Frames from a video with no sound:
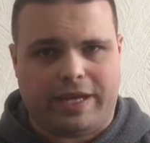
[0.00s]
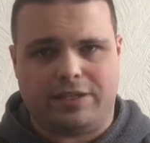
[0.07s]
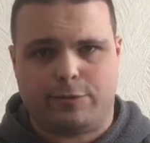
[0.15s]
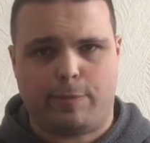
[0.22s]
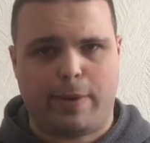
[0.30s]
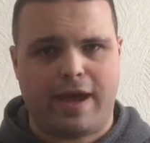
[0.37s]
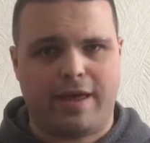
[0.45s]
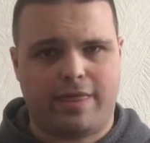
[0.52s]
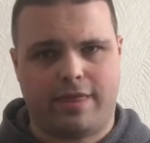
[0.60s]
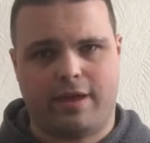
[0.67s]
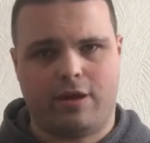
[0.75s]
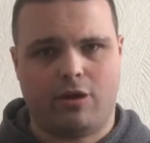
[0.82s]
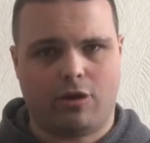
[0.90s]
It's better
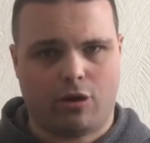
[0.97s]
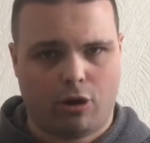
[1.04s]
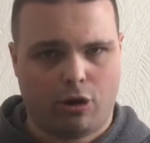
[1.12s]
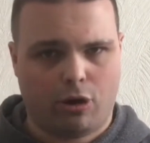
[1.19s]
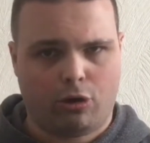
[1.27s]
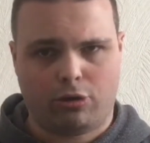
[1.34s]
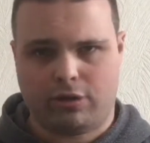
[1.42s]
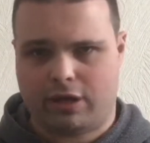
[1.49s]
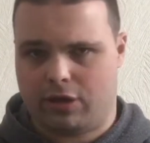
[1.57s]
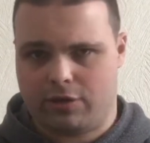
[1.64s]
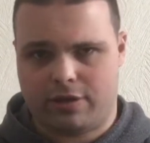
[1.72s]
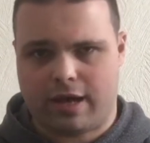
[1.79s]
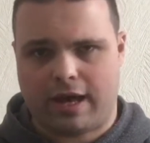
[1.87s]
than all the
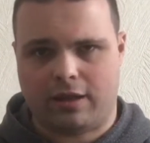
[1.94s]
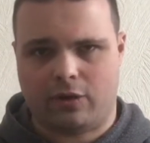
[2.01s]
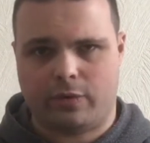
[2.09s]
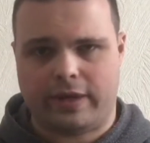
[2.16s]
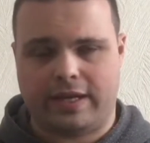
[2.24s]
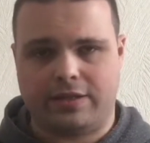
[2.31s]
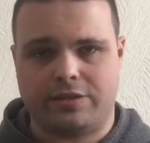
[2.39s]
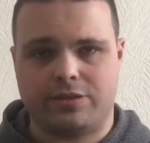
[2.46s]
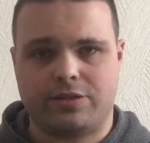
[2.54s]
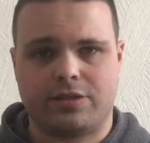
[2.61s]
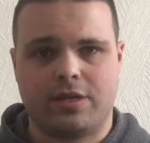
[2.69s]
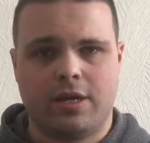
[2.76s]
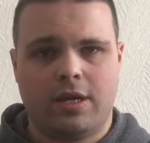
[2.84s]
other
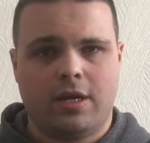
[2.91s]
Halloweens.